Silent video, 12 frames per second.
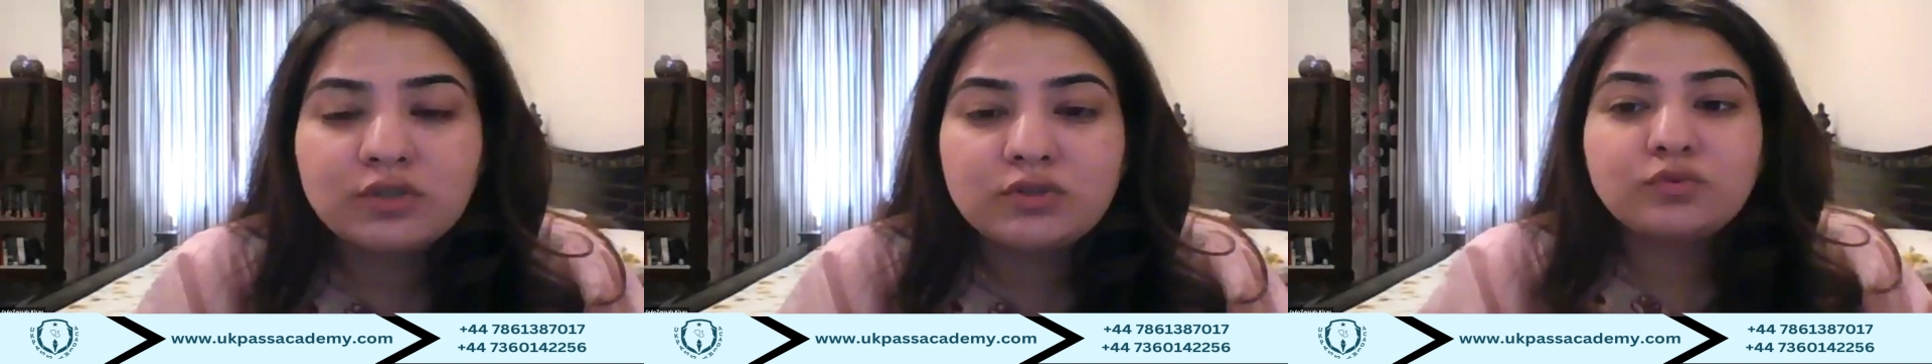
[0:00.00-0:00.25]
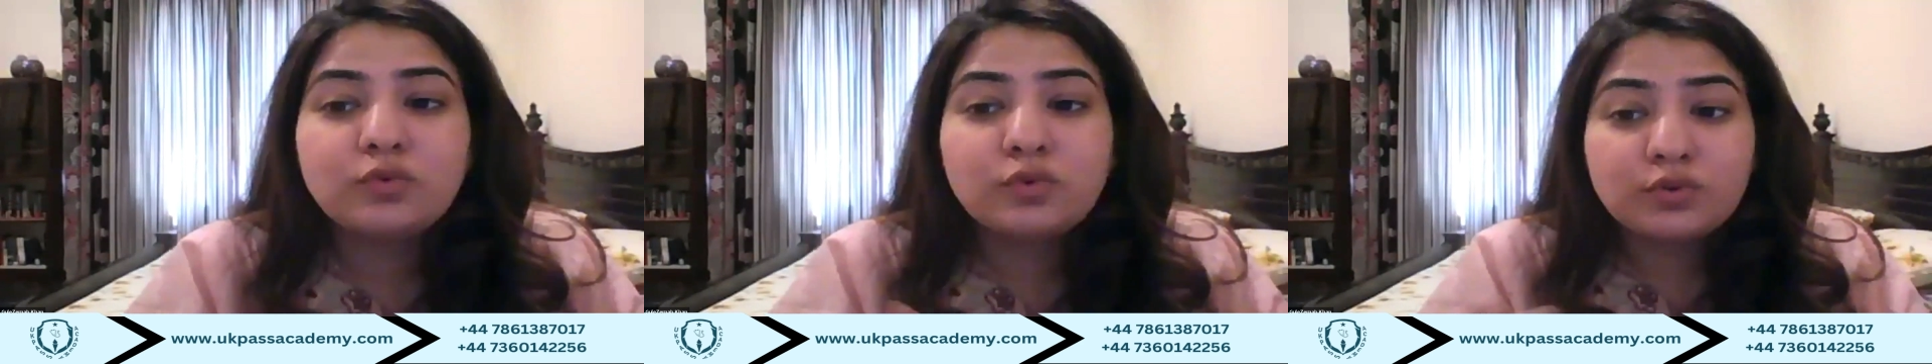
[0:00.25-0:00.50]
You
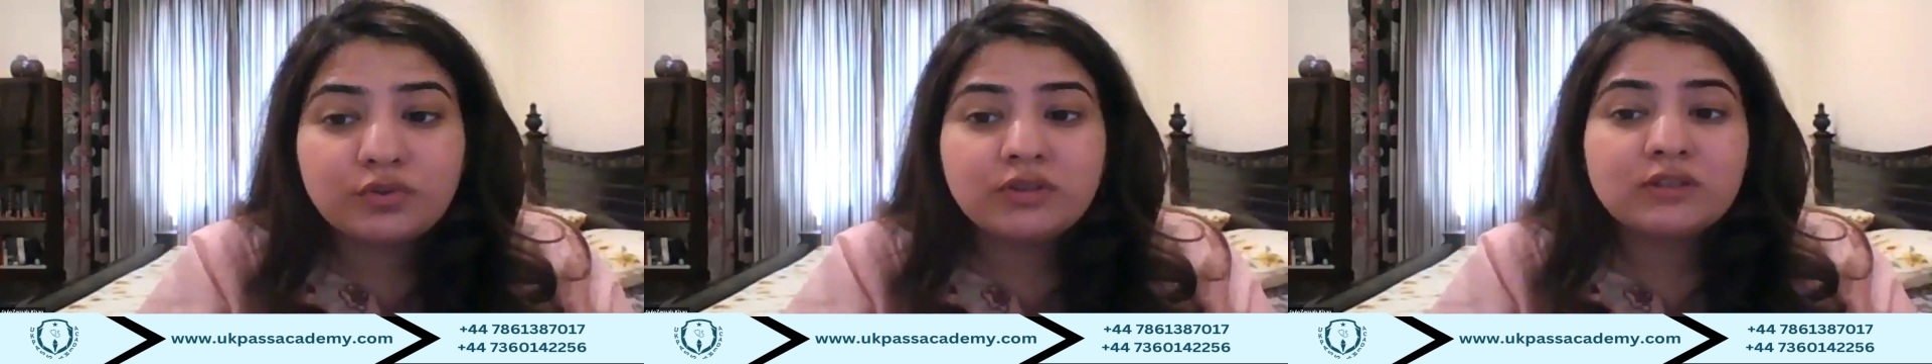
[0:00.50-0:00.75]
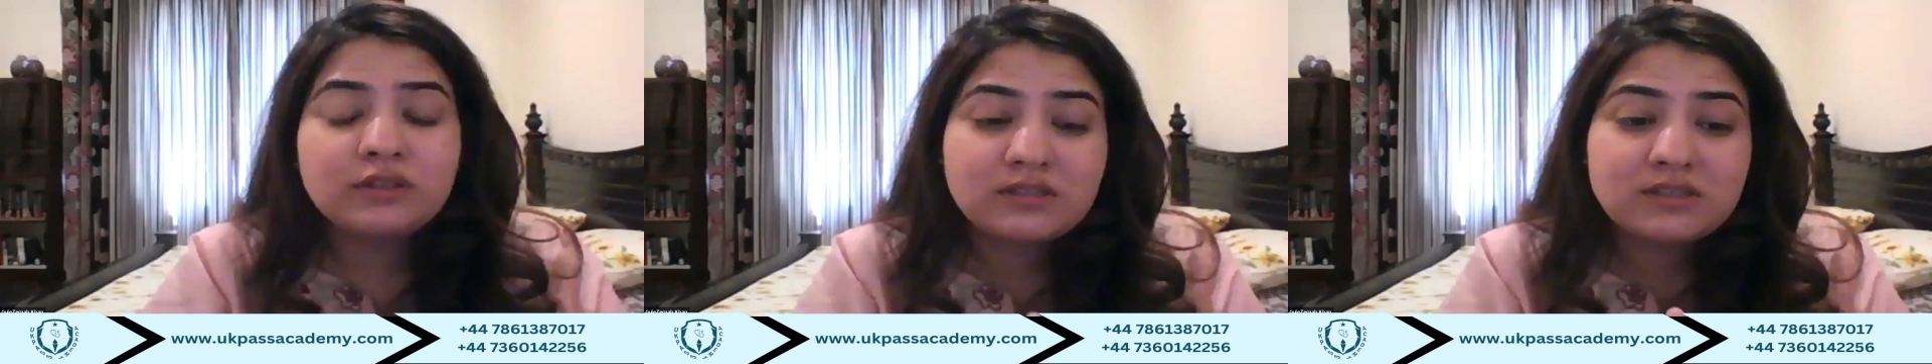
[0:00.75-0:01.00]
need to go
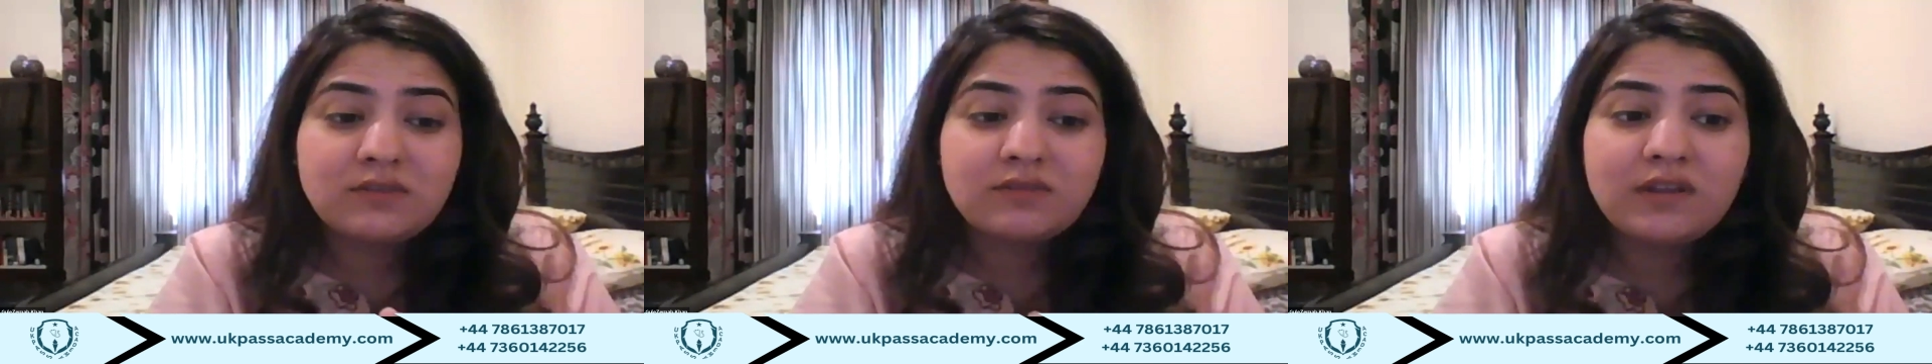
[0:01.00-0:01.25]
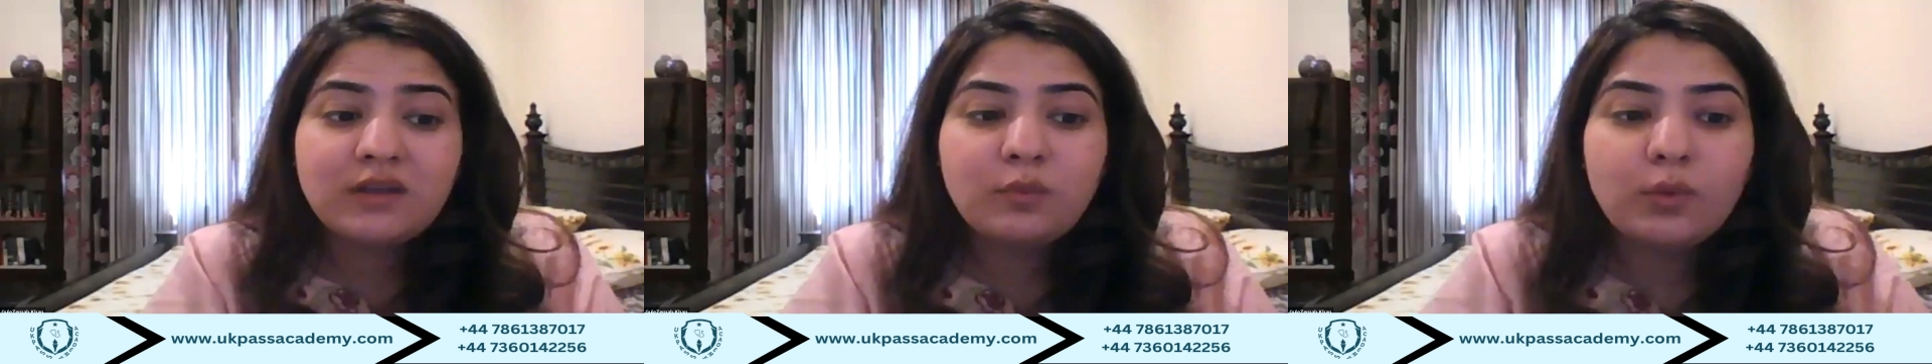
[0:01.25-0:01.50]
through, this is
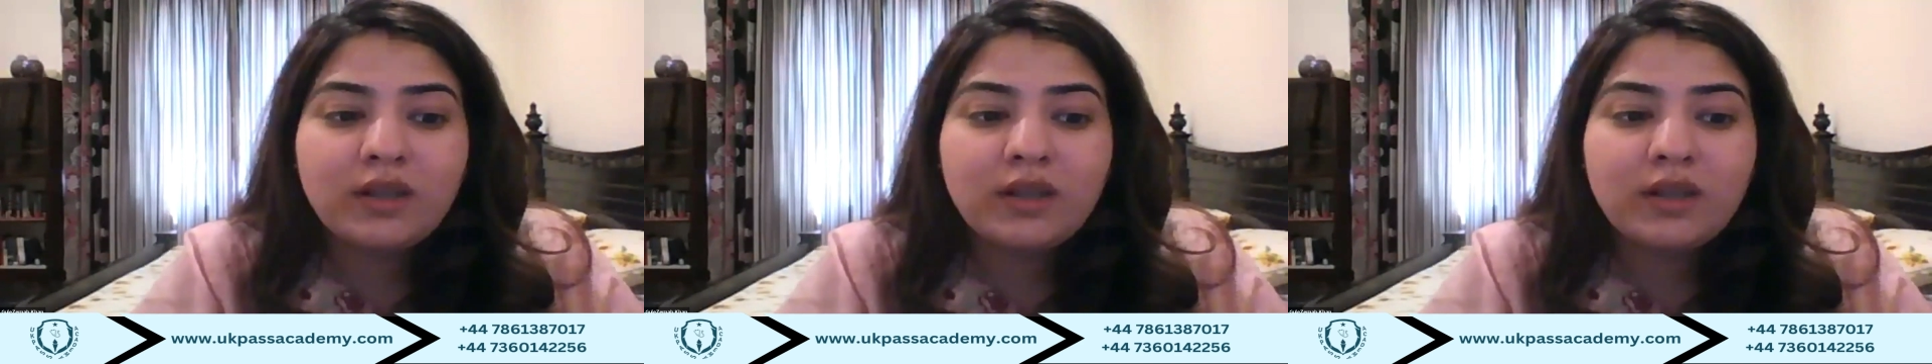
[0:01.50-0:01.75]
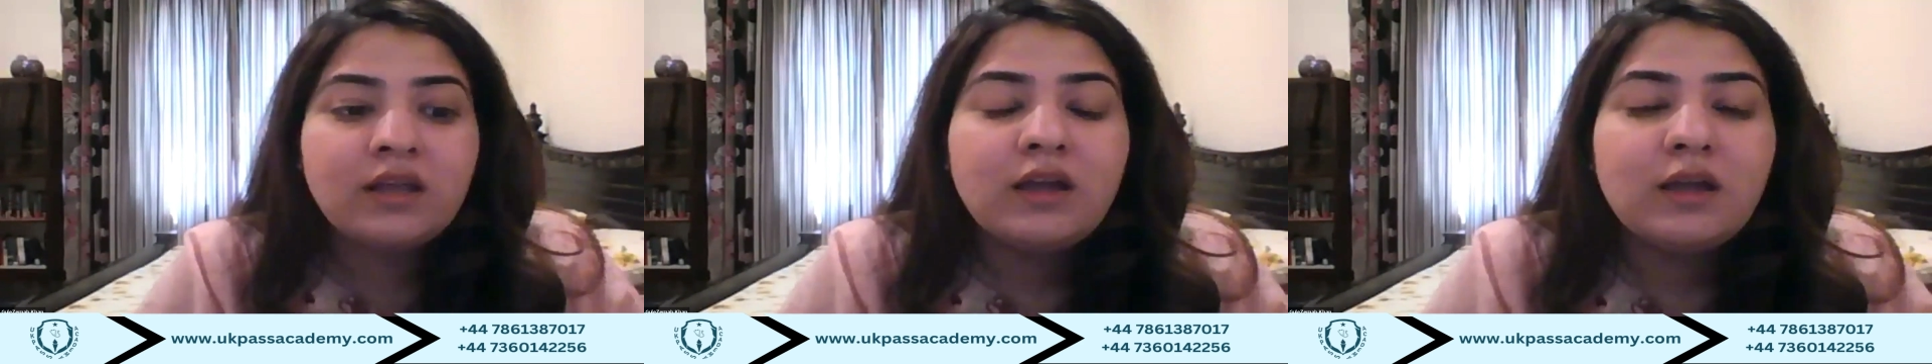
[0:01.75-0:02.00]
a very
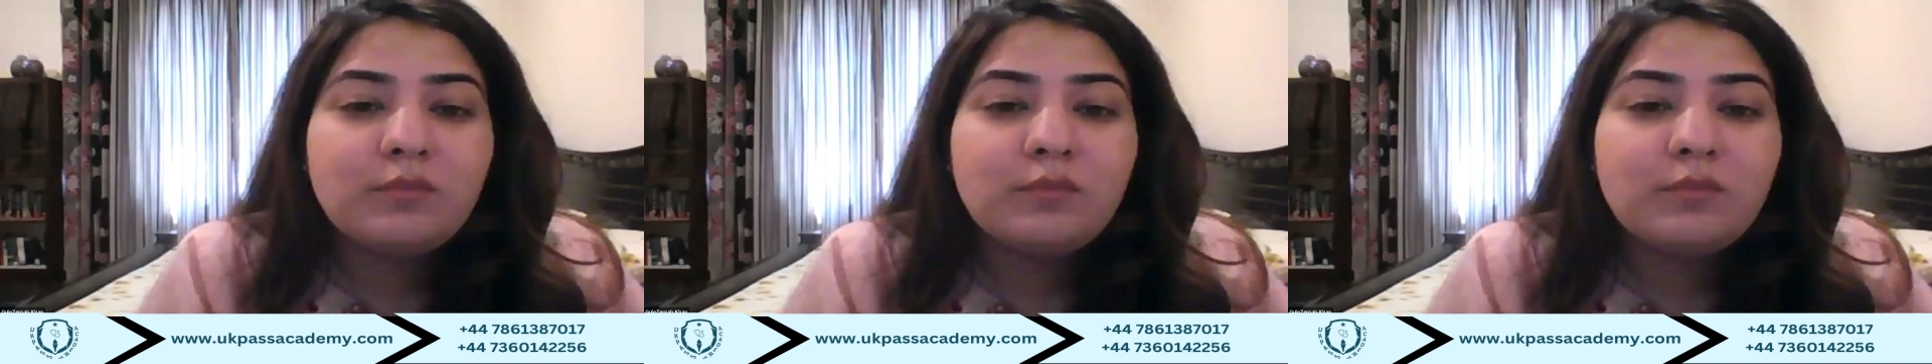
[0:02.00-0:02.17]
well